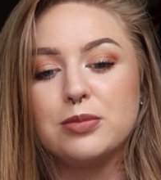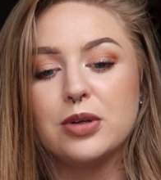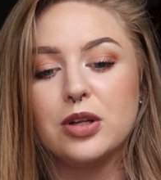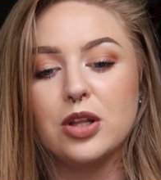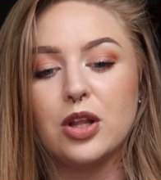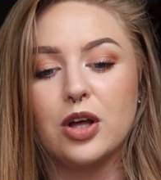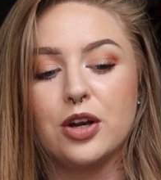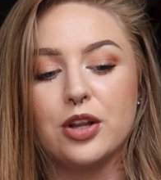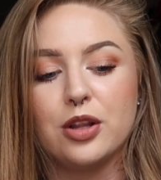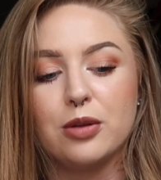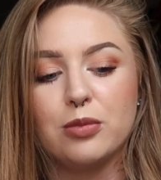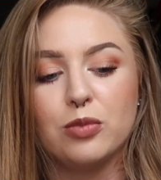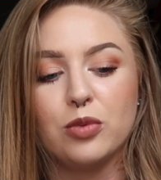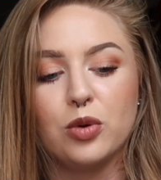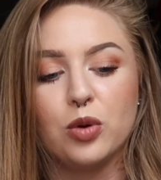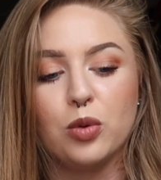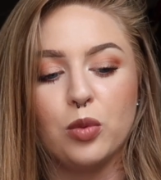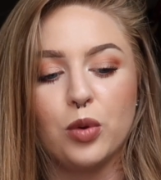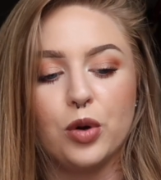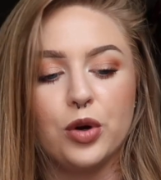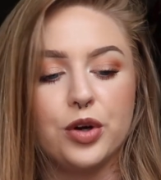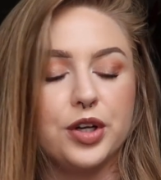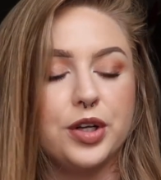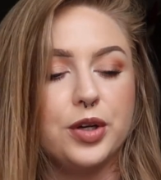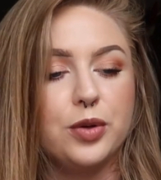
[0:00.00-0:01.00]
but a lot of them were
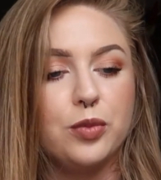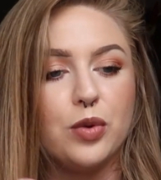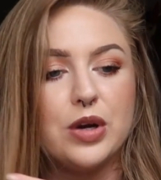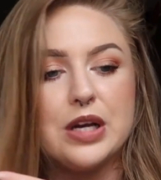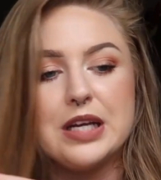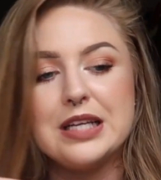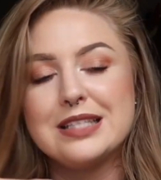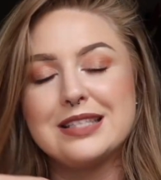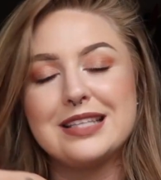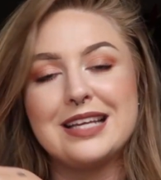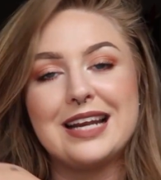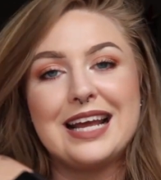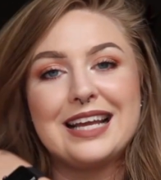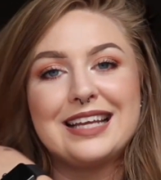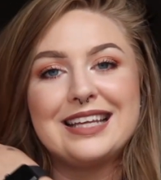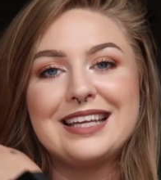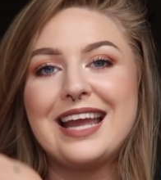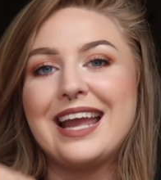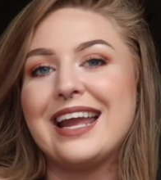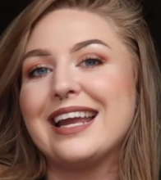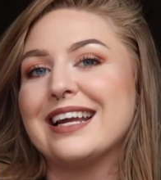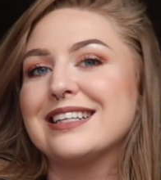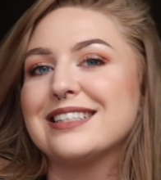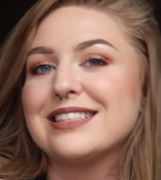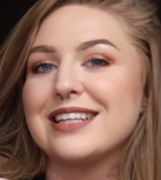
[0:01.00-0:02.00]
worded in ways that I
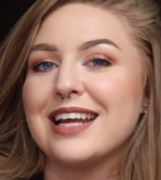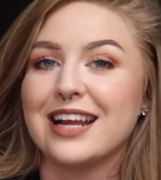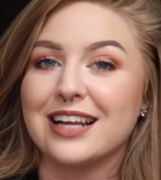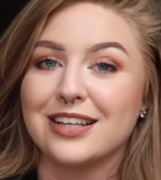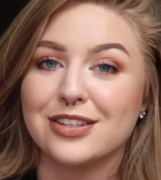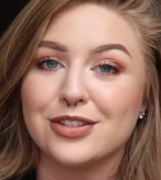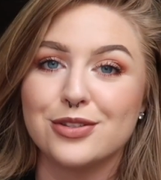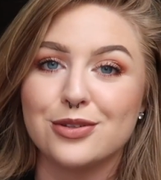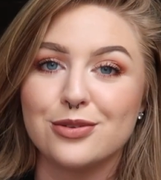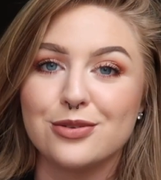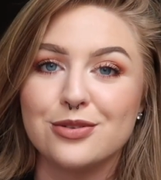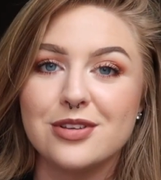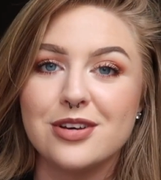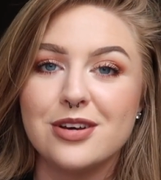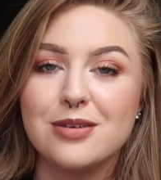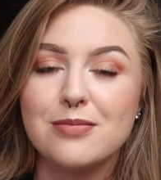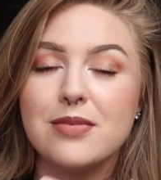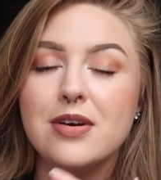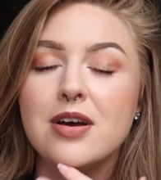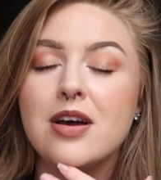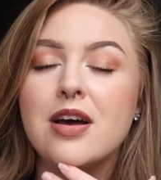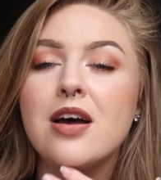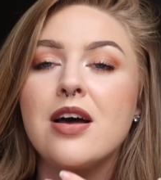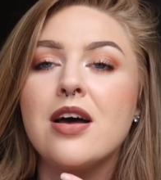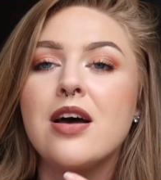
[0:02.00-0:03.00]
can't answer
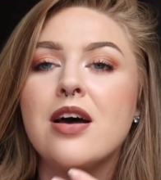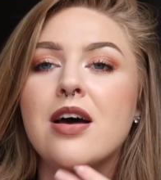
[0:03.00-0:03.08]
them.